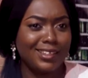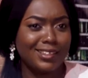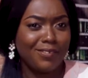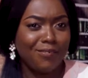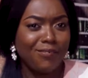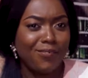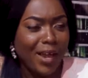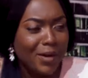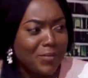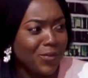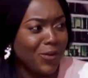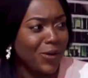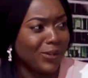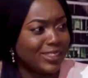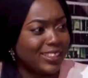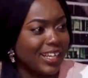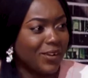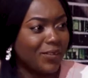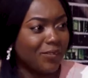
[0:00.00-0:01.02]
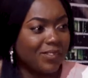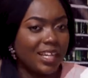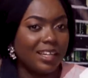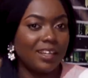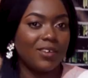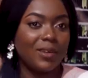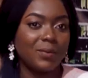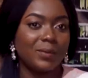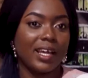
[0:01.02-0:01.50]
This kind of
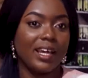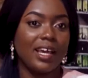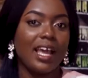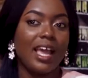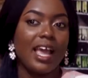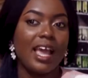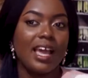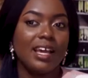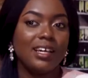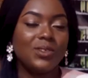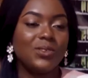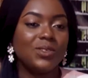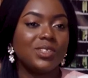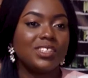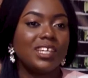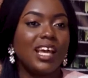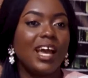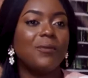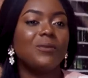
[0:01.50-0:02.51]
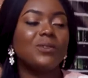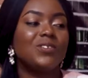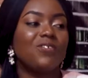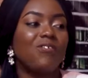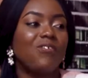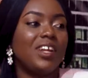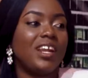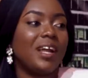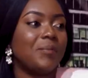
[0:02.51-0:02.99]
thing. You just say, I want to
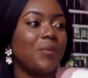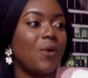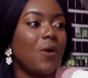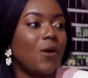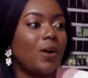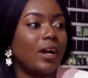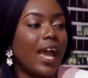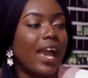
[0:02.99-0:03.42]
feel among.